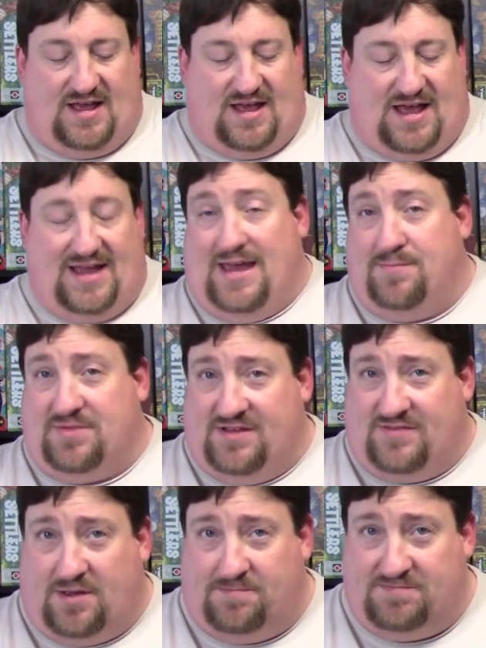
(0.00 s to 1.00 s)
I can't
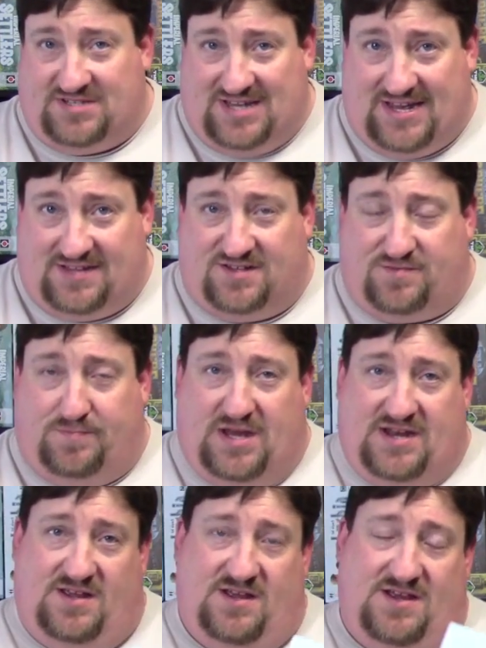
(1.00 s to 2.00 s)
believe I'm saying this,
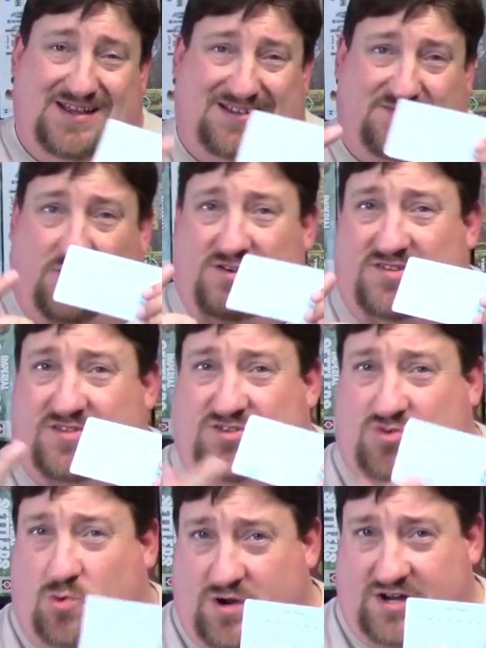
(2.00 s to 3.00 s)
but as far as the
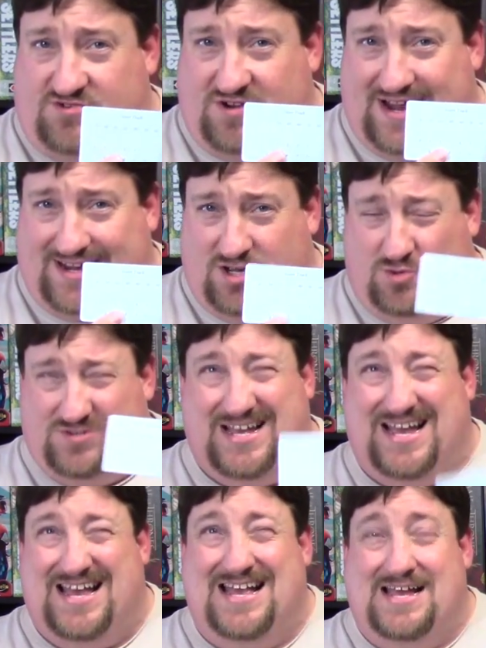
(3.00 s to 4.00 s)
scoring track goes,
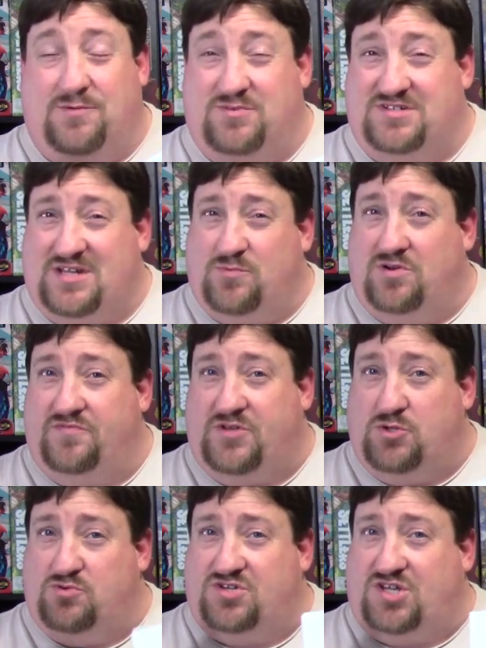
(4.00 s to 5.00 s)
I wish they would have
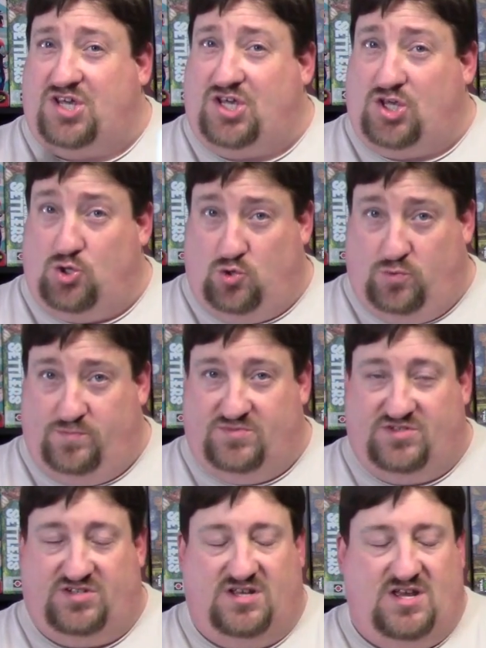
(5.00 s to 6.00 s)
used
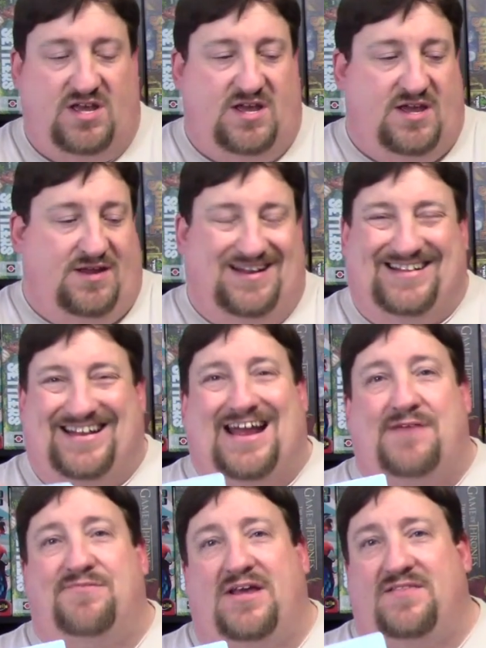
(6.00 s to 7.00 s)
cubes. Not that I
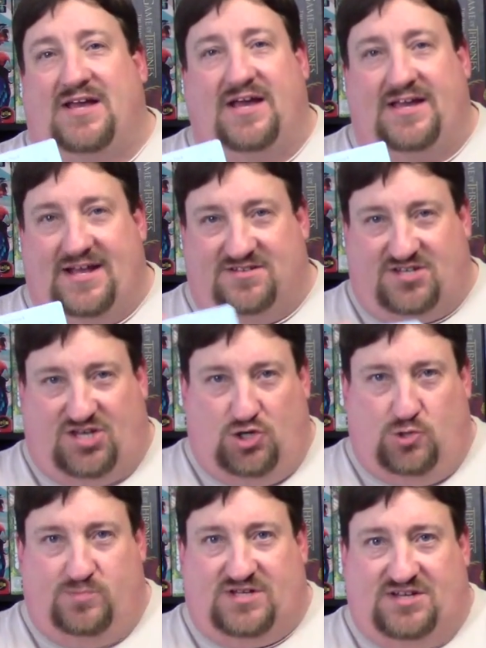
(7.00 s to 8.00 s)
have anything against
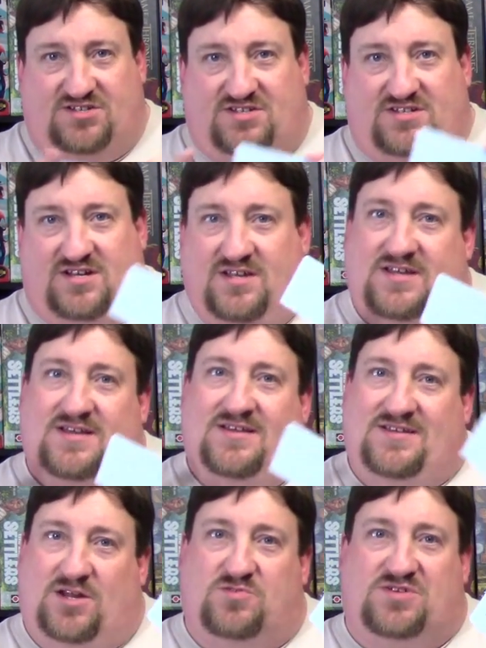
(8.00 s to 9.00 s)
cubes, I just,
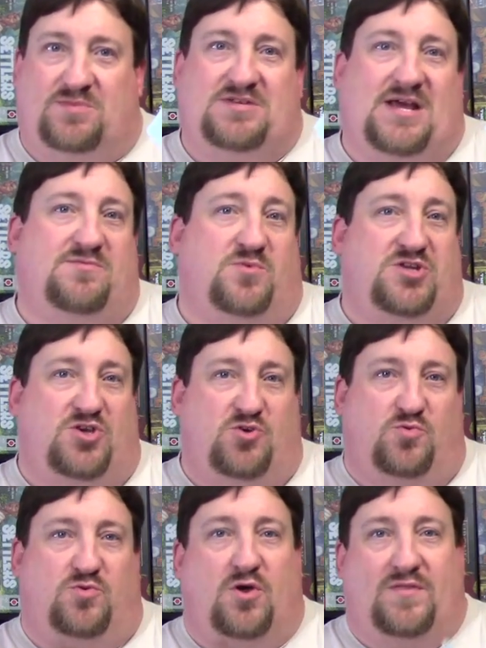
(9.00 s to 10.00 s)
you know, sometimes when
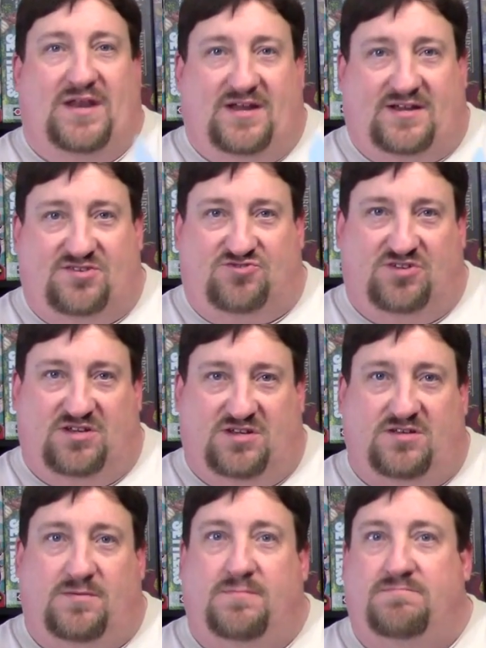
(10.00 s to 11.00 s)
you go that
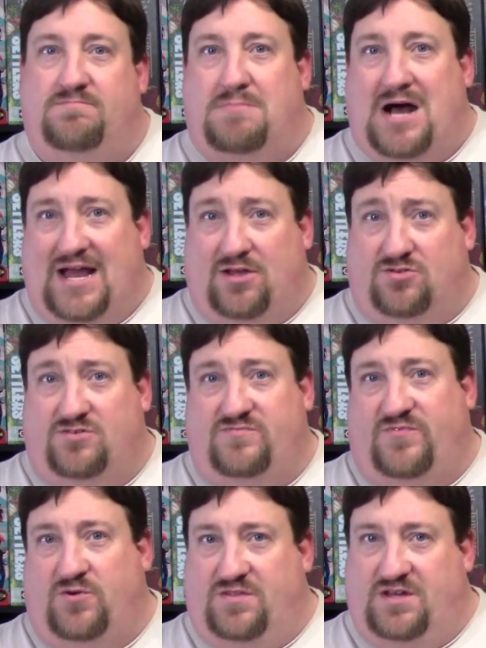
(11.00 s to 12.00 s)
extra mile
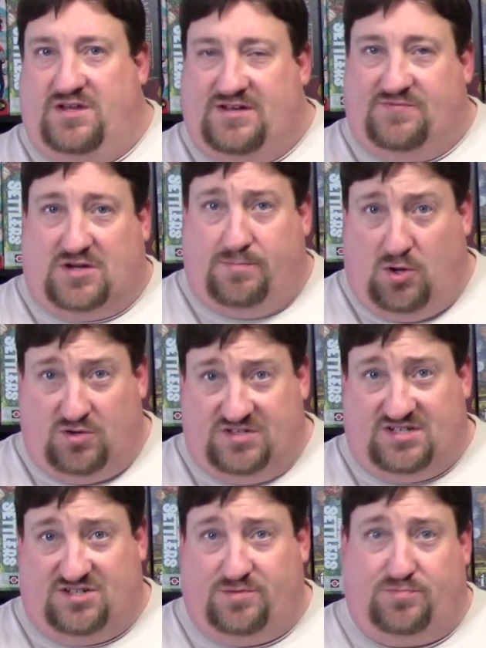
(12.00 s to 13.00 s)
for the different
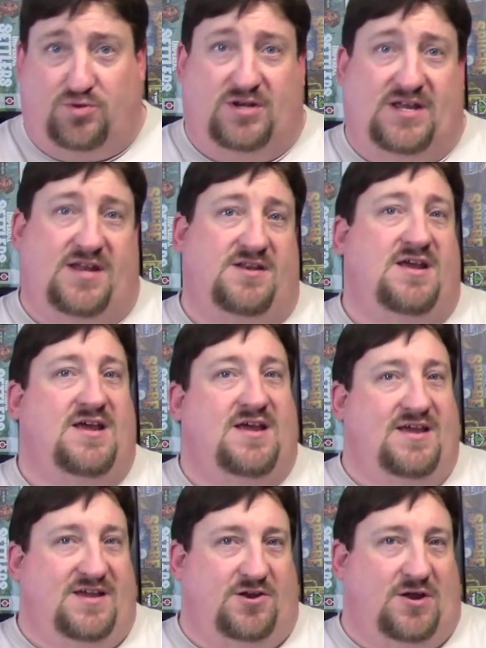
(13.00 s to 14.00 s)
components that you put in,
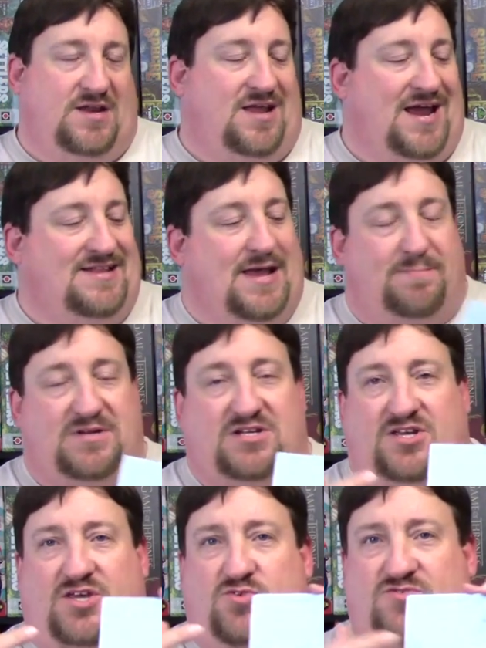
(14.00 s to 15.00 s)
you know, I like that. But
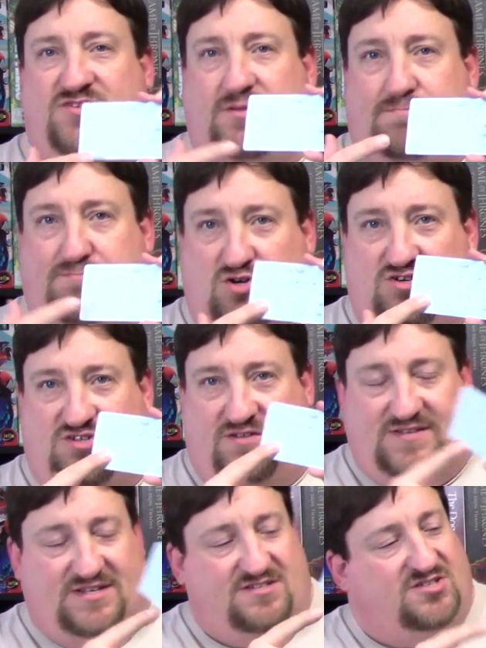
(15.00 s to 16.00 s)
to use the birds
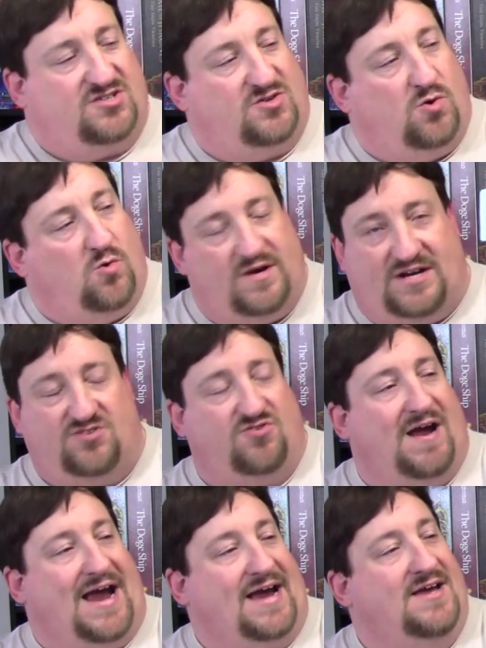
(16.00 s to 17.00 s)
on this scoring
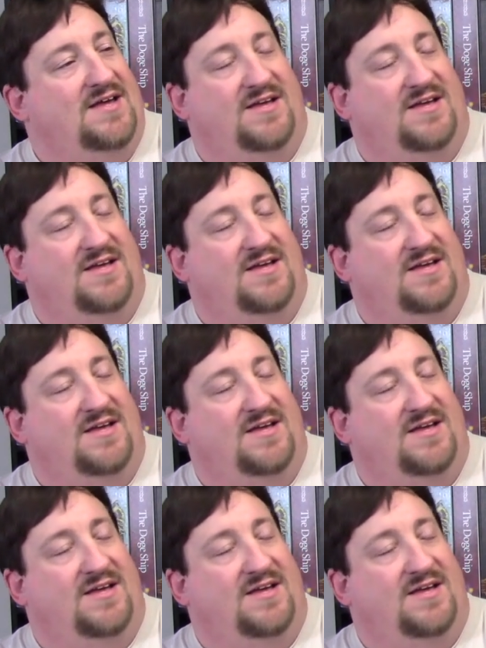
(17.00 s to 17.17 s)
track